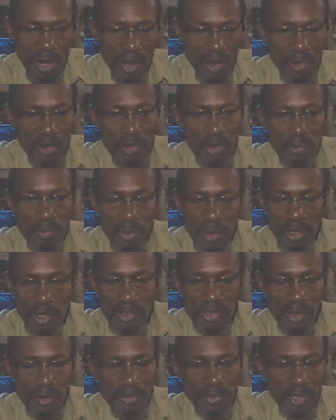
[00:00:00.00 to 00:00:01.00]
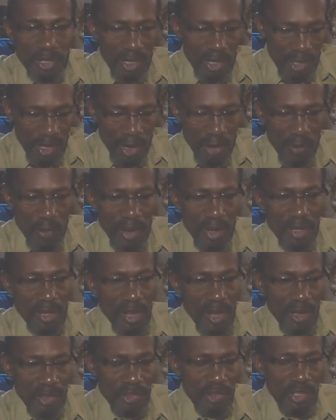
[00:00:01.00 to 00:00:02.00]
I heard the bullets upstairs. I
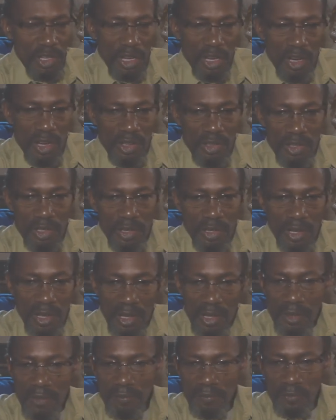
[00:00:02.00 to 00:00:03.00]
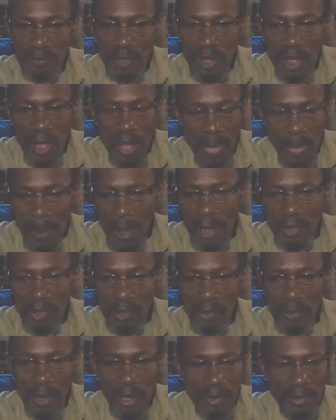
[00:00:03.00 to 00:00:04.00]
ran downstairs, and, and I
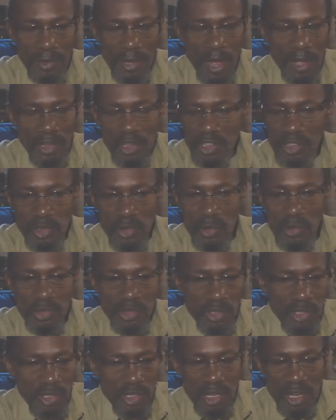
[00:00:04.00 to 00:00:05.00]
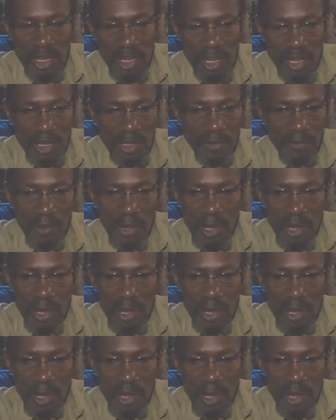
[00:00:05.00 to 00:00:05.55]
know I just know she's dead.